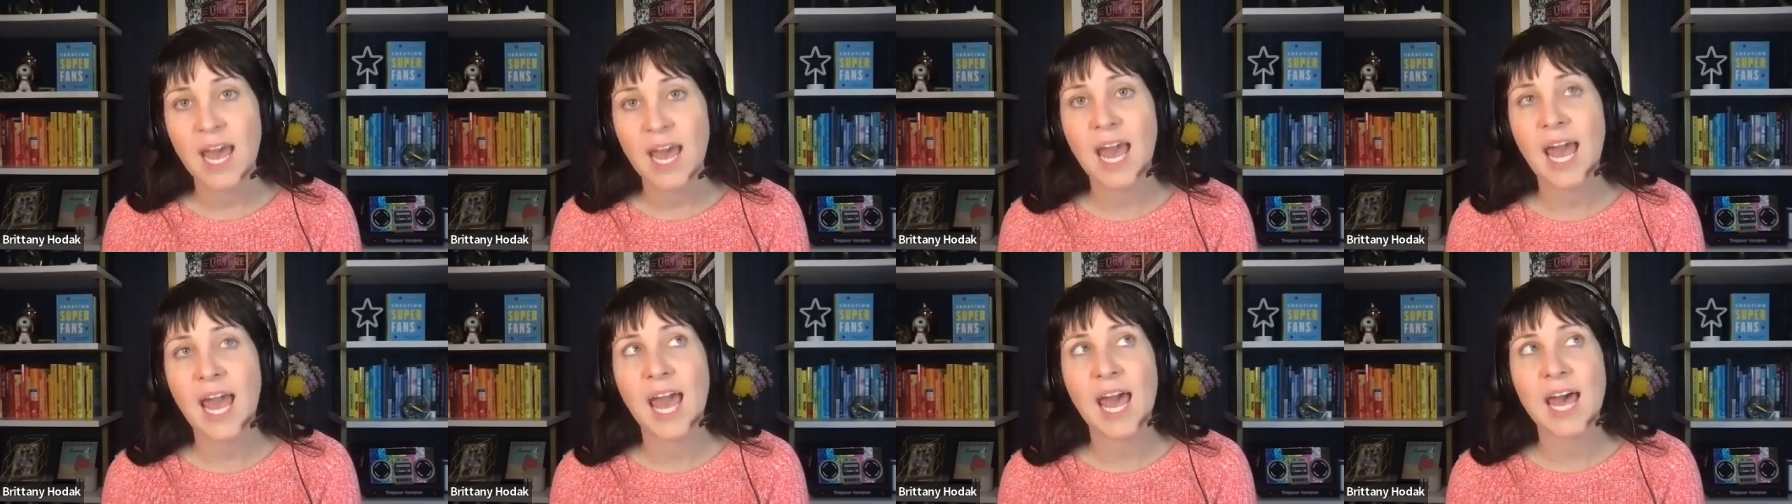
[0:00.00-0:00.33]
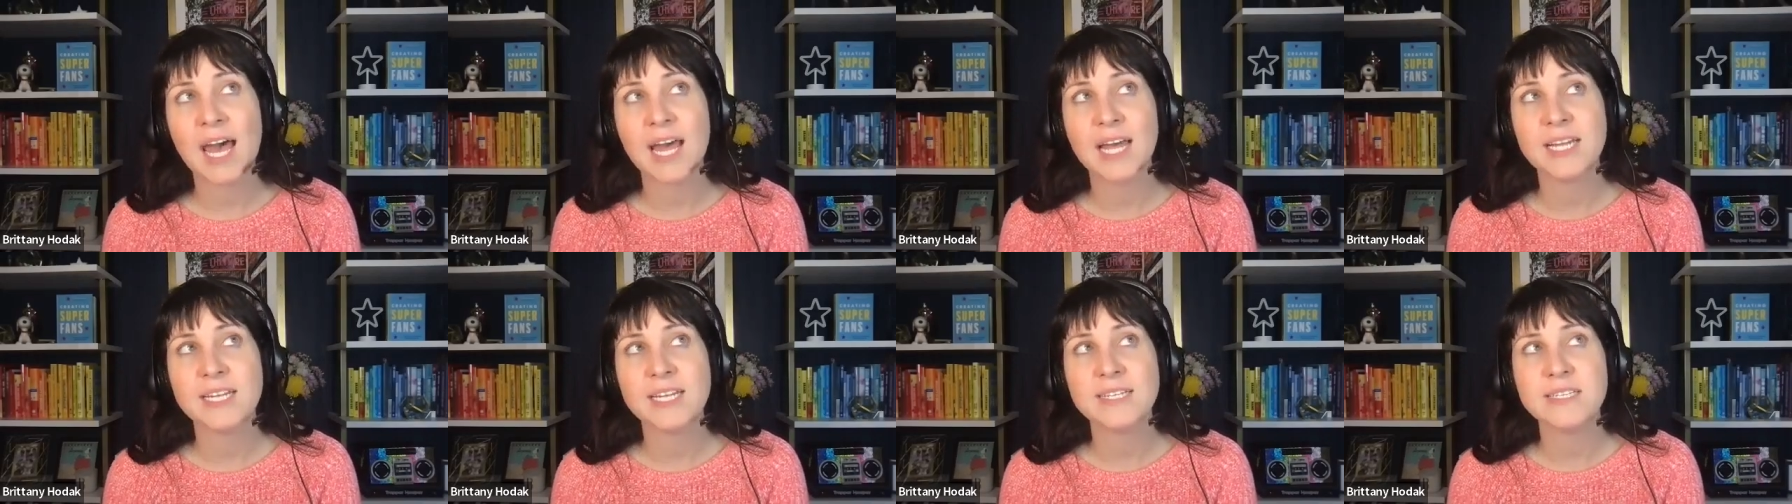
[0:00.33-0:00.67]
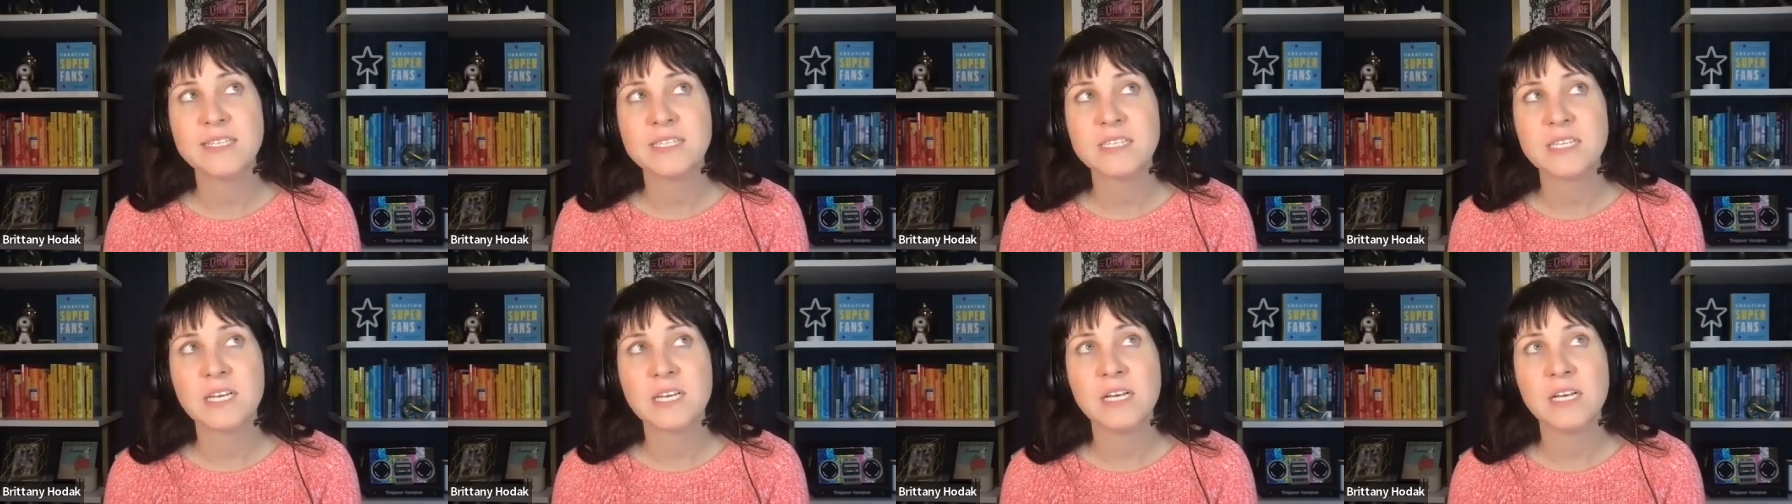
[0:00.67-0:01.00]

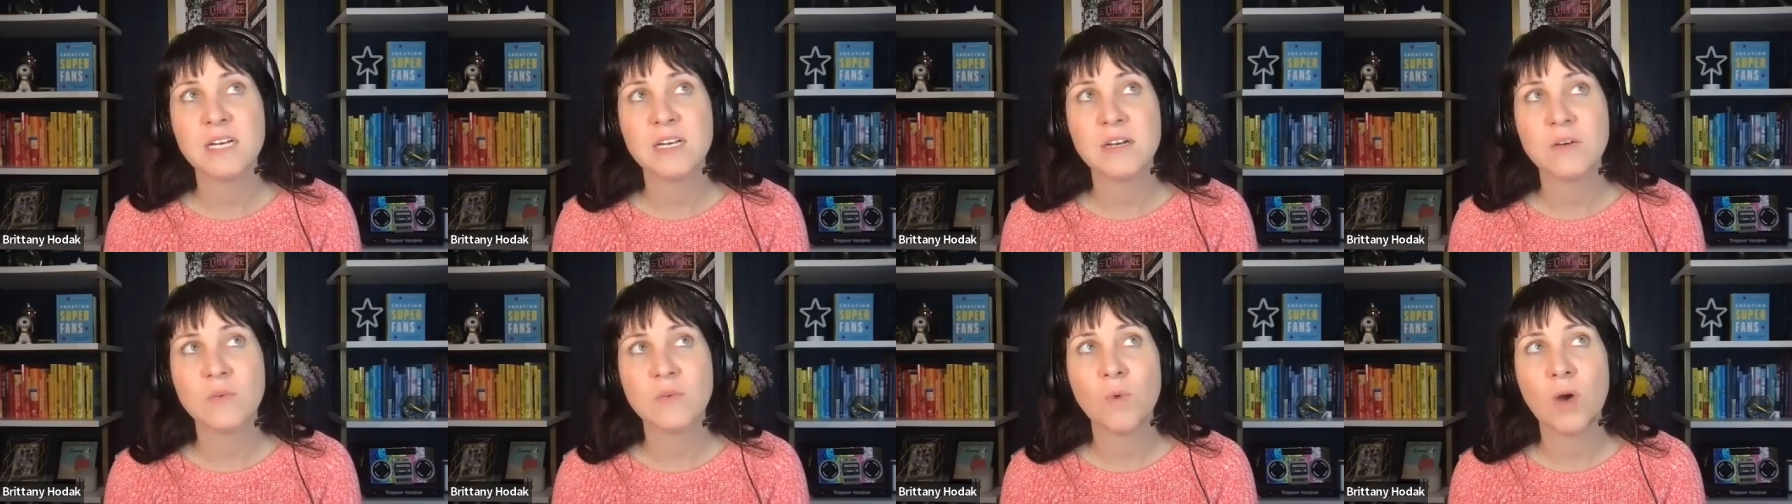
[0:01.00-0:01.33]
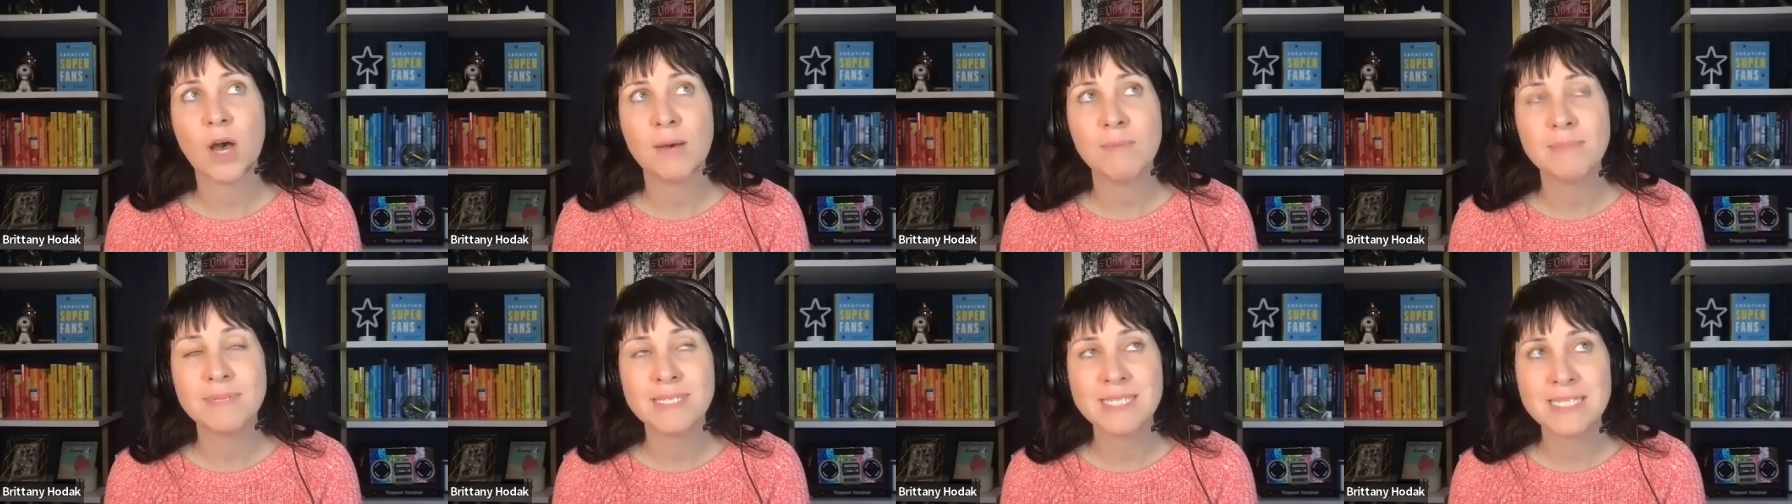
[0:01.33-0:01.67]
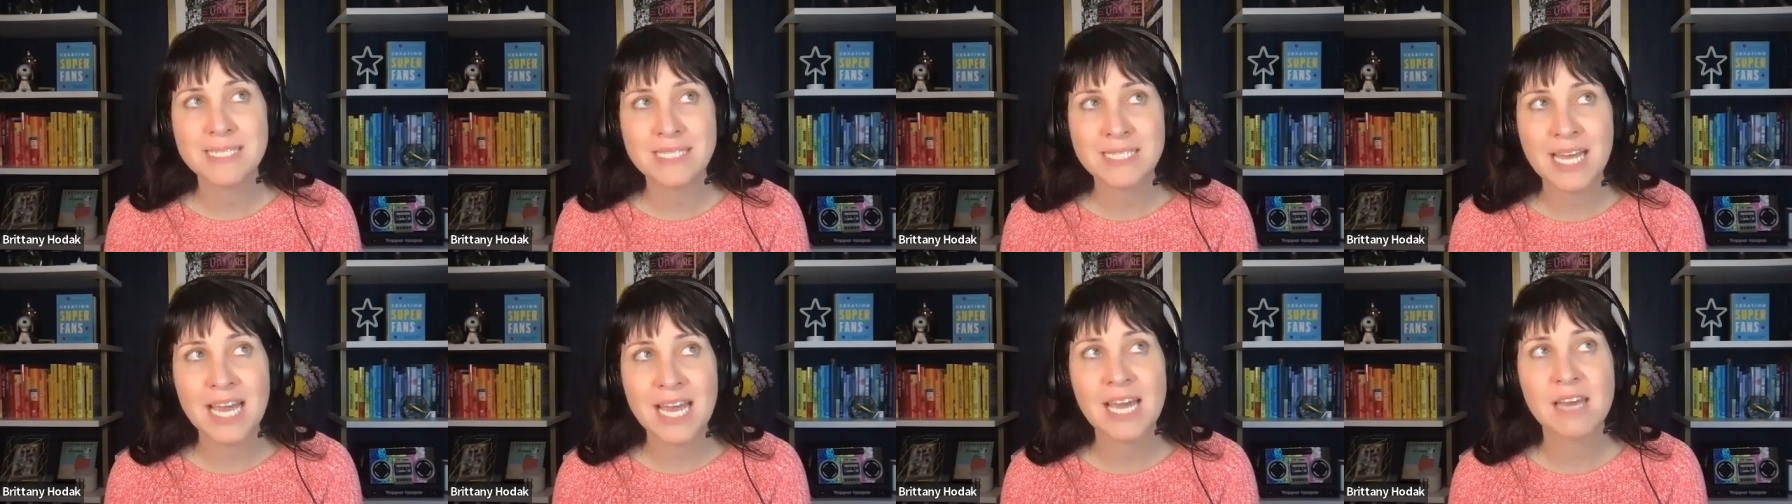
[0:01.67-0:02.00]
And a
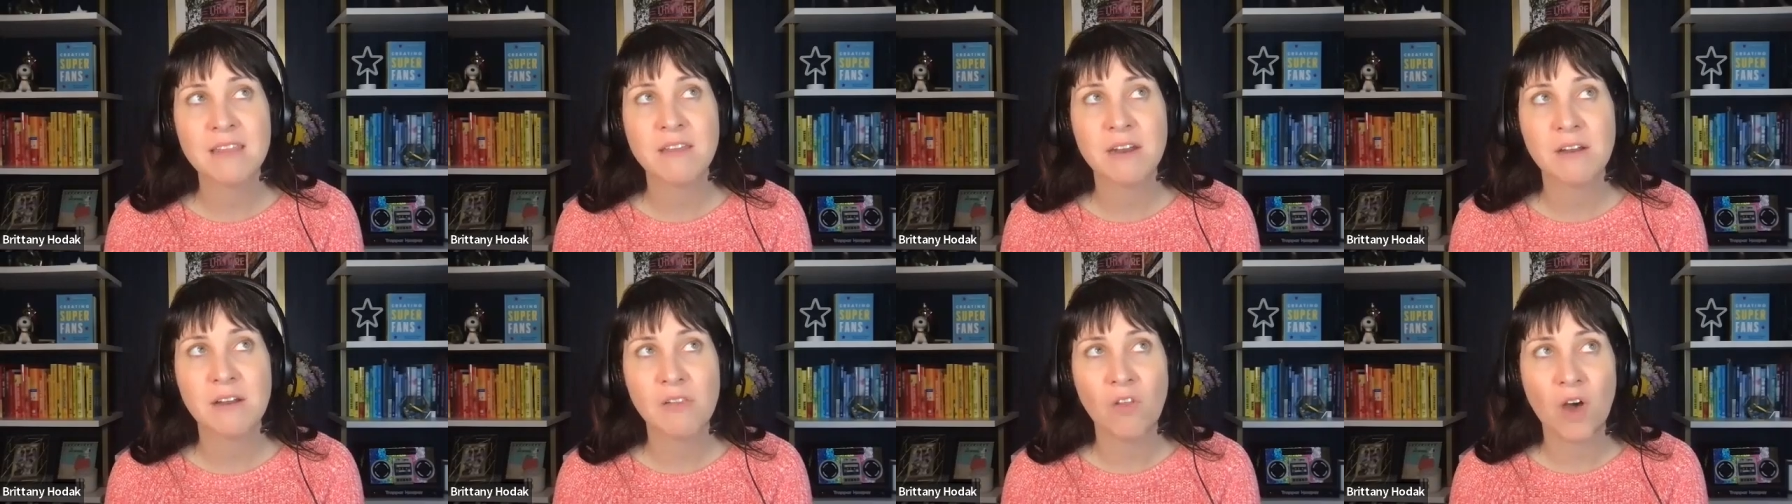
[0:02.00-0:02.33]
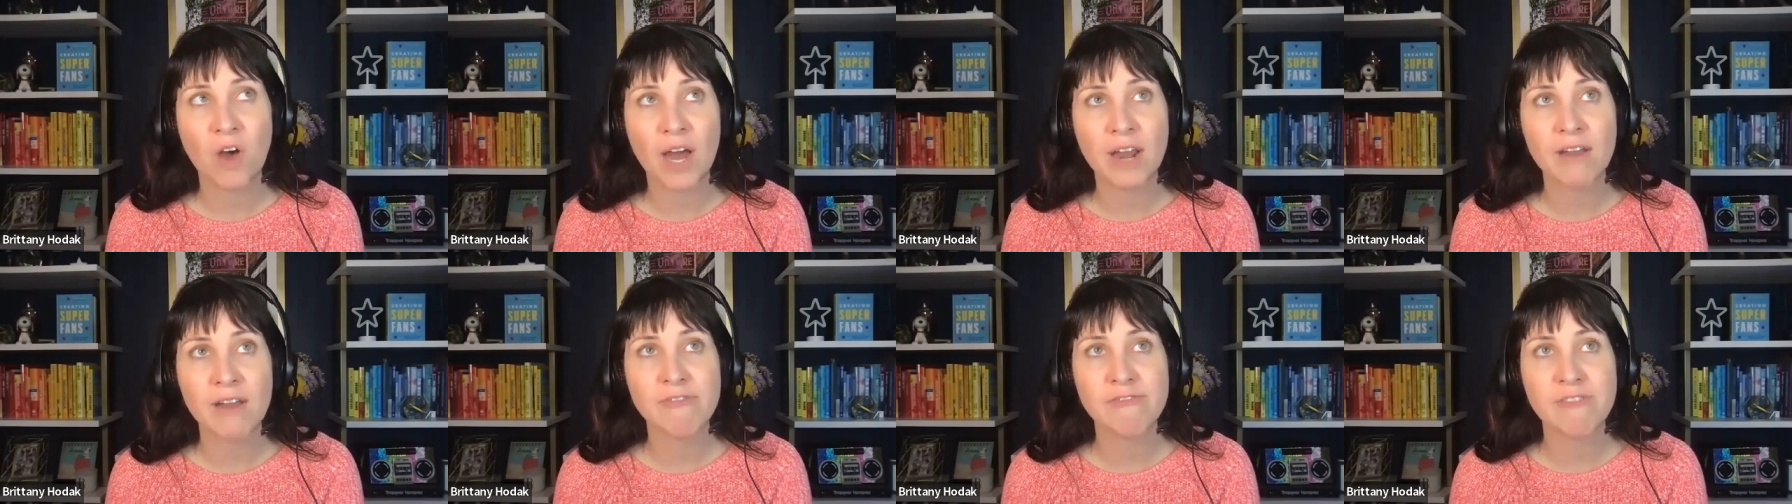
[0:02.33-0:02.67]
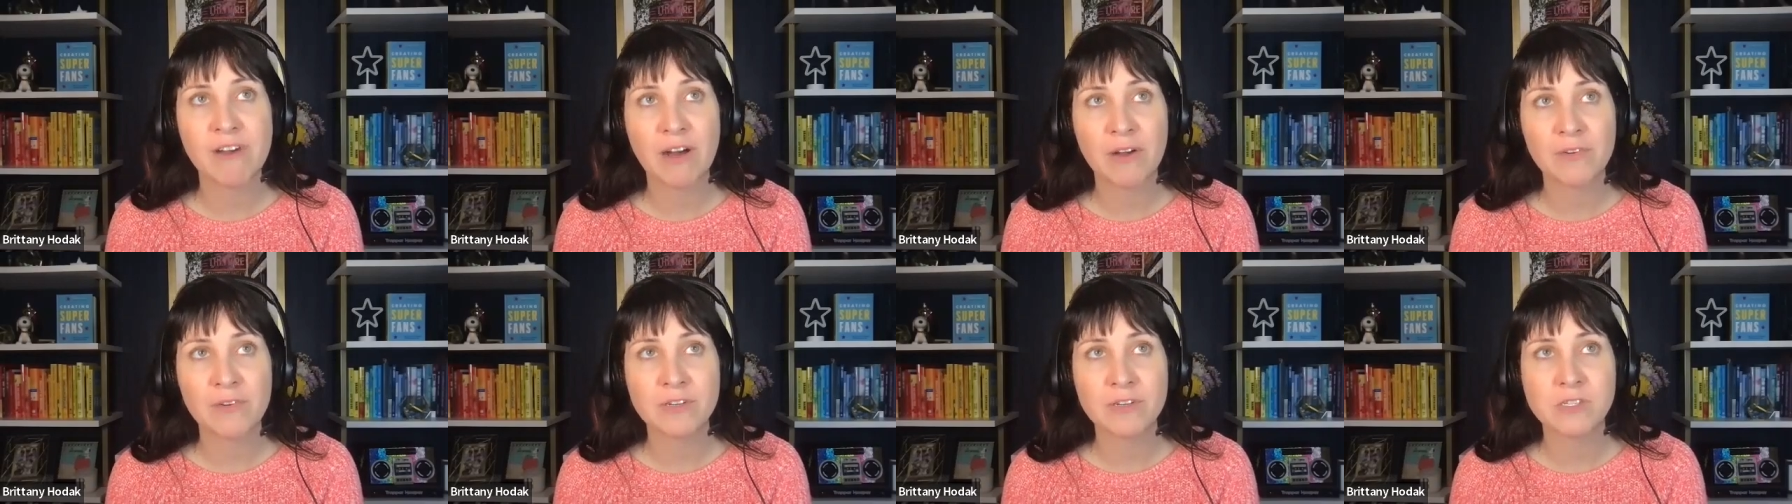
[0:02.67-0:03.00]
mistake that a lot of
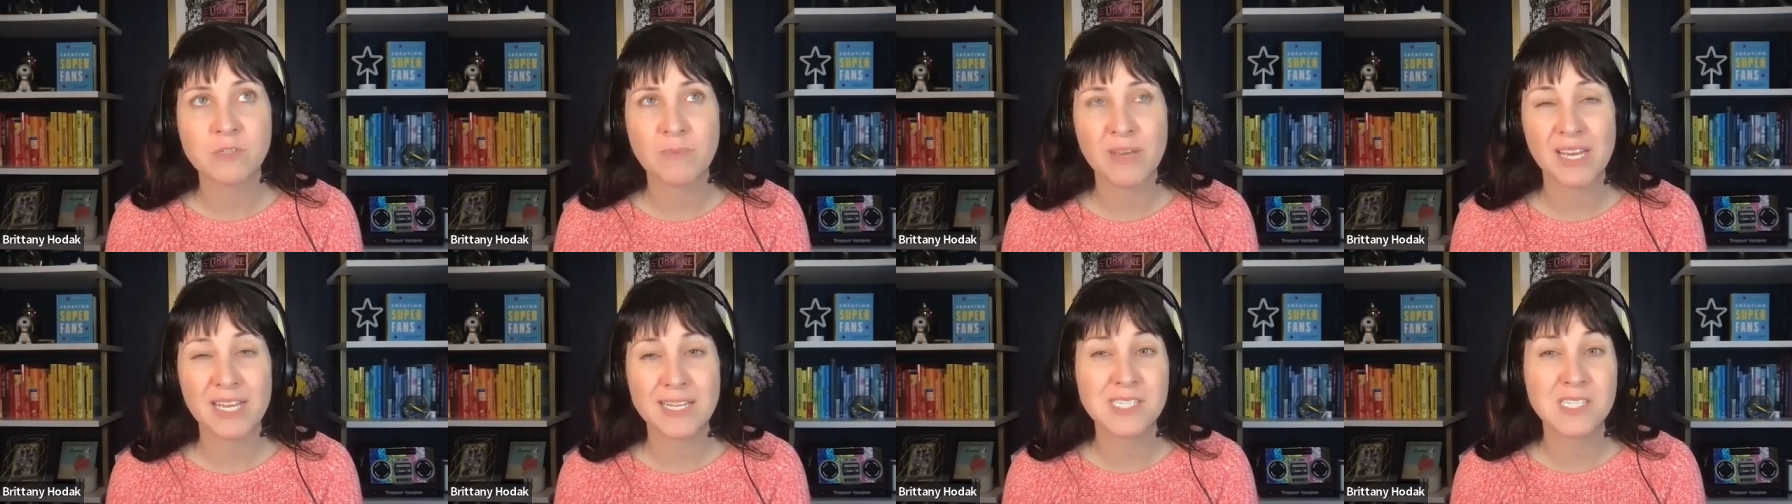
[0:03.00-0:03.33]
founders make,